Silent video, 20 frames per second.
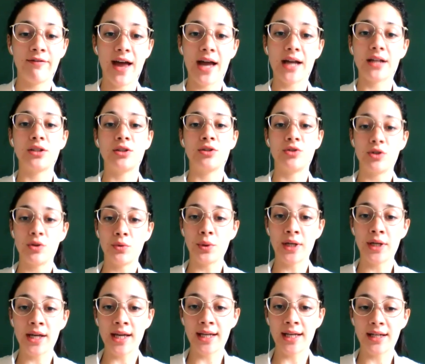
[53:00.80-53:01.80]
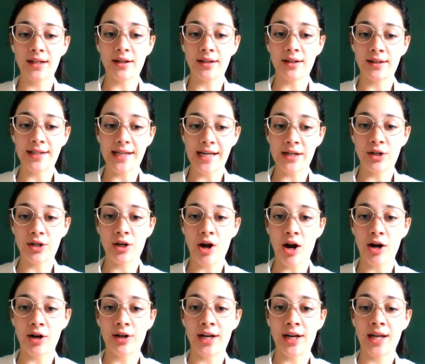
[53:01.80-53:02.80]
fact doing a container
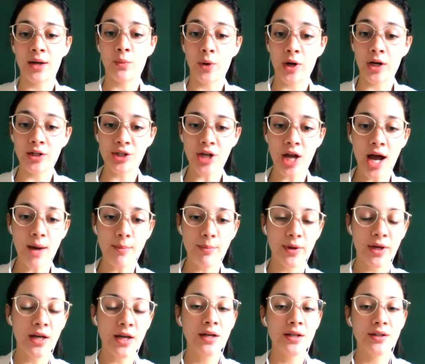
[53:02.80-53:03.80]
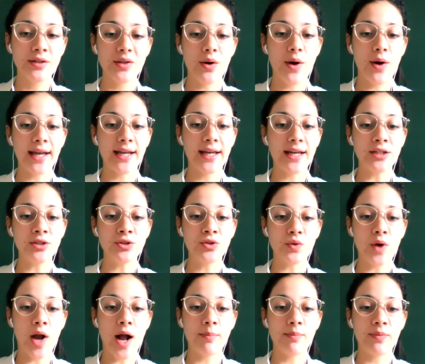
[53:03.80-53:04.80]
gardening workshop so i can
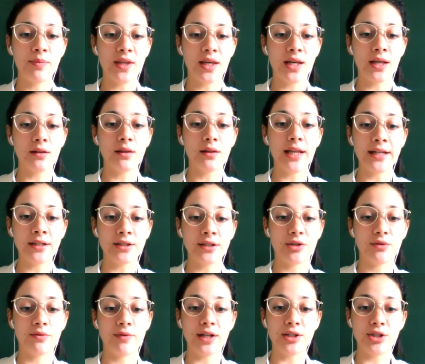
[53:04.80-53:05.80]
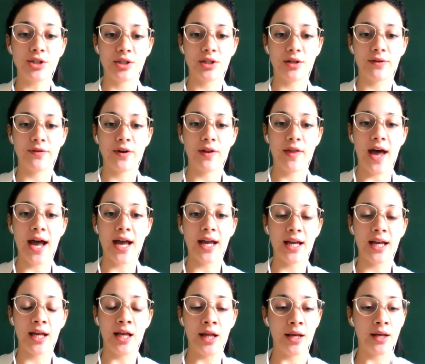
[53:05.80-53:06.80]
drop the link to register for that
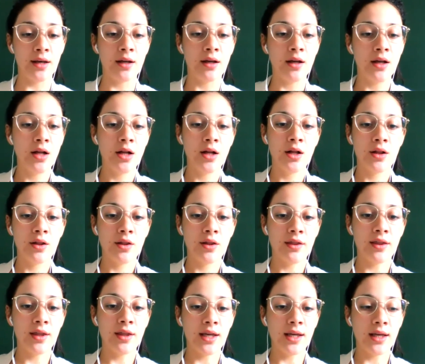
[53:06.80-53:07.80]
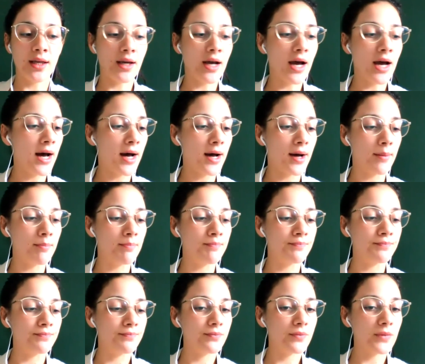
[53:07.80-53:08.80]
in the
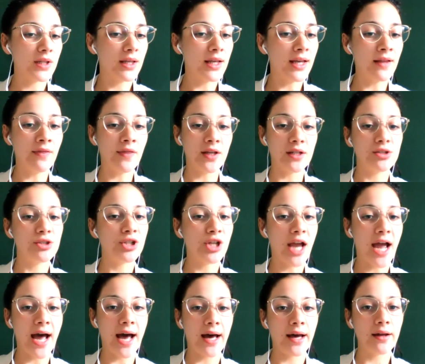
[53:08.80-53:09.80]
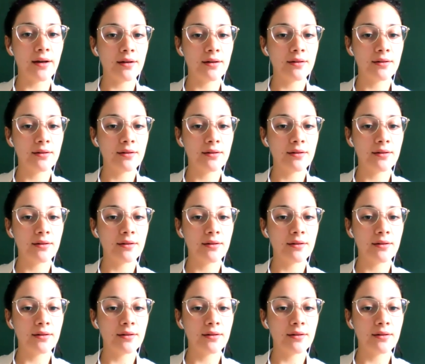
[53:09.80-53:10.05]
um, in the chat